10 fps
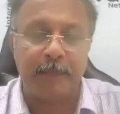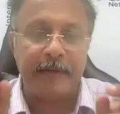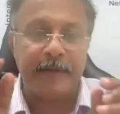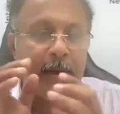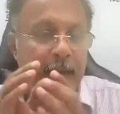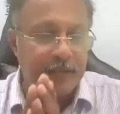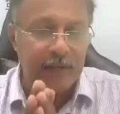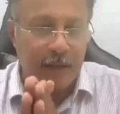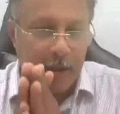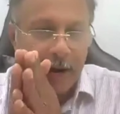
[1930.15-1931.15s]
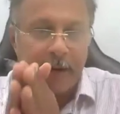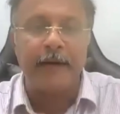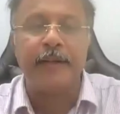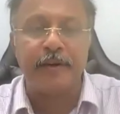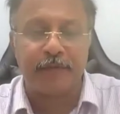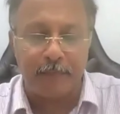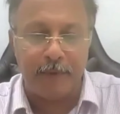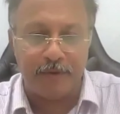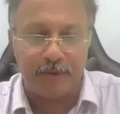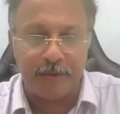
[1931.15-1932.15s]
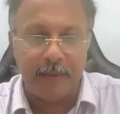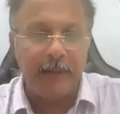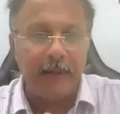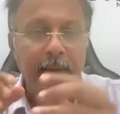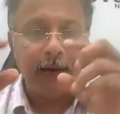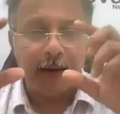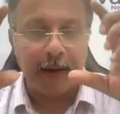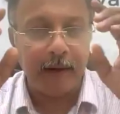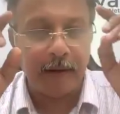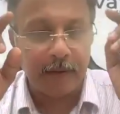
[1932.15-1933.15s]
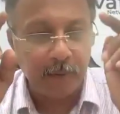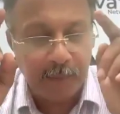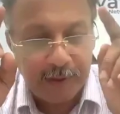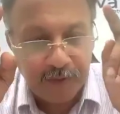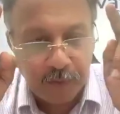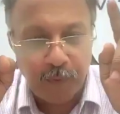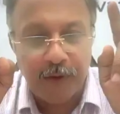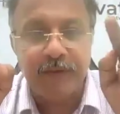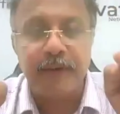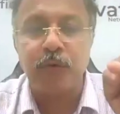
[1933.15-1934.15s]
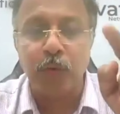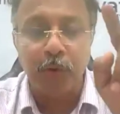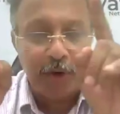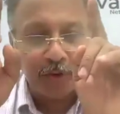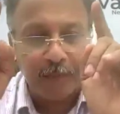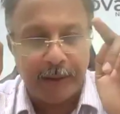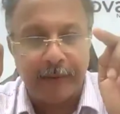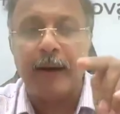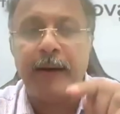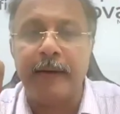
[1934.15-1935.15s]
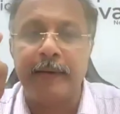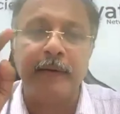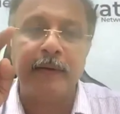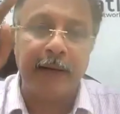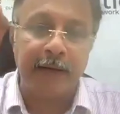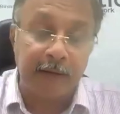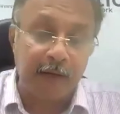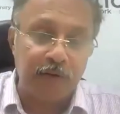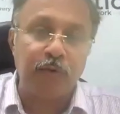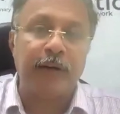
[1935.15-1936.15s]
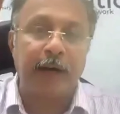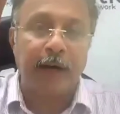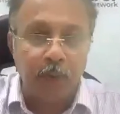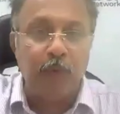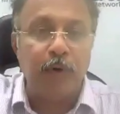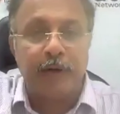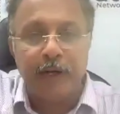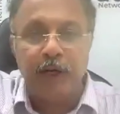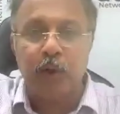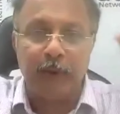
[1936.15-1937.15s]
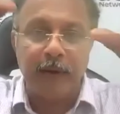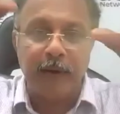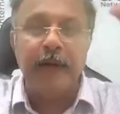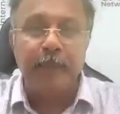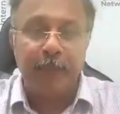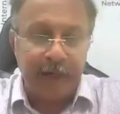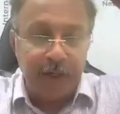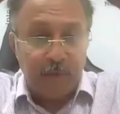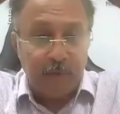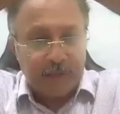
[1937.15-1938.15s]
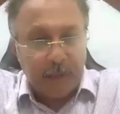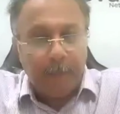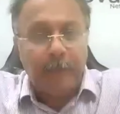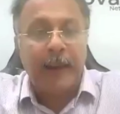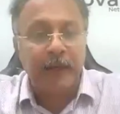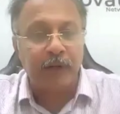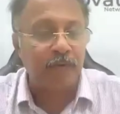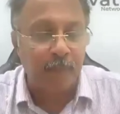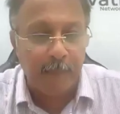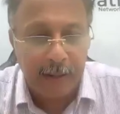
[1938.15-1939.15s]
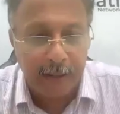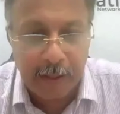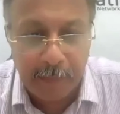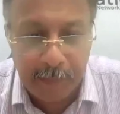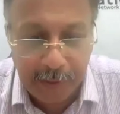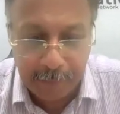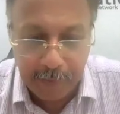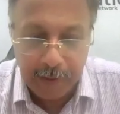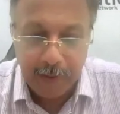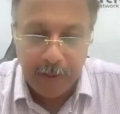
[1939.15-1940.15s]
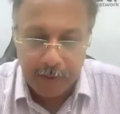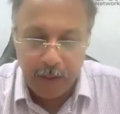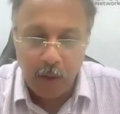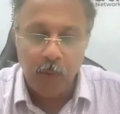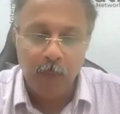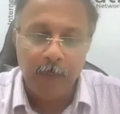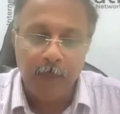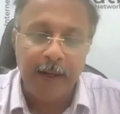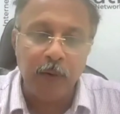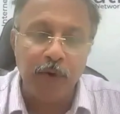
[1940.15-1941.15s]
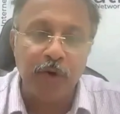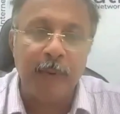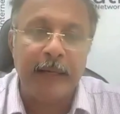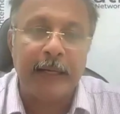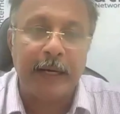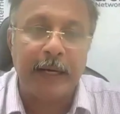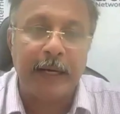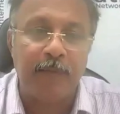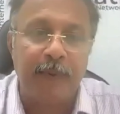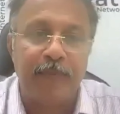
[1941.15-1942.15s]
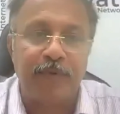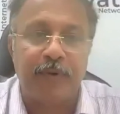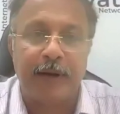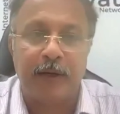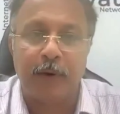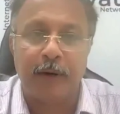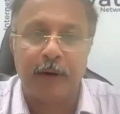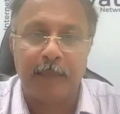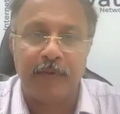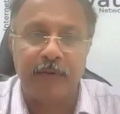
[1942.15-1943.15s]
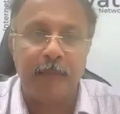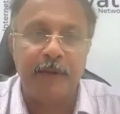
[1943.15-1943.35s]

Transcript: That means I just added the information, and once it go into my calendar, I can also convert into a PDF with the banner of my club name. Now, when I go to my club website, what happens?